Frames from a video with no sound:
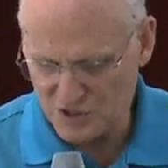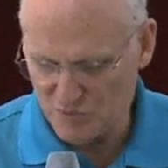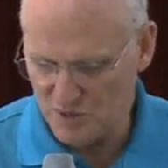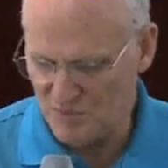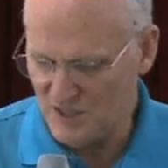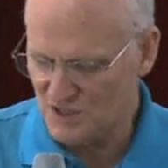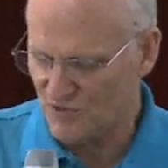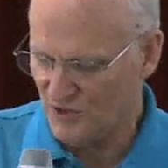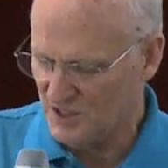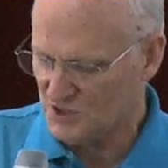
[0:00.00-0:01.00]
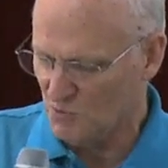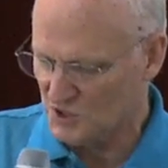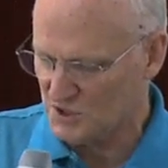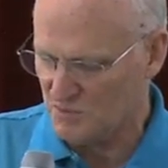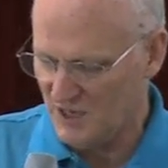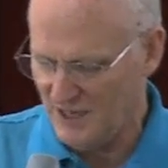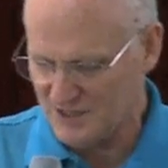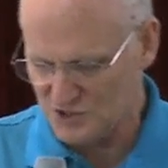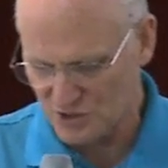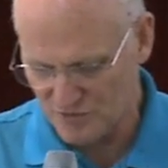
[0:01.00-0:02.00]
human beings failed to worship
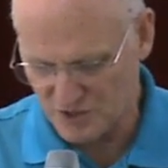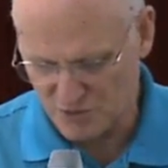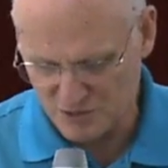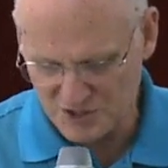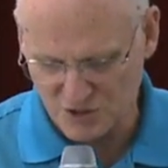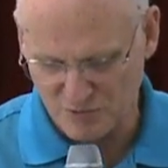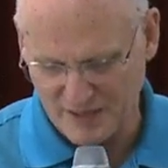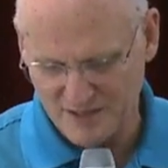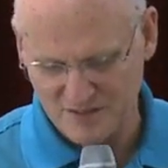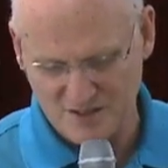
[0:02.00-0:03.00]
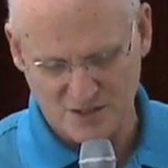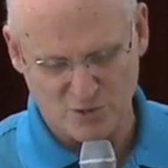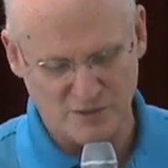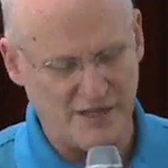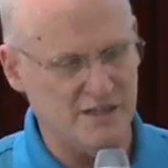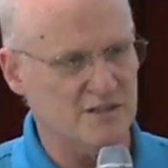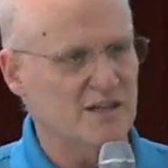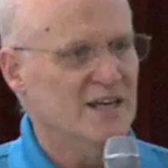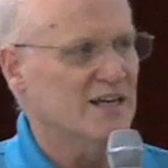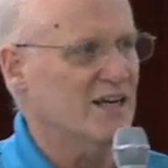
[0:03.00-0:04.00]
God and serve the creature rather than the Creator,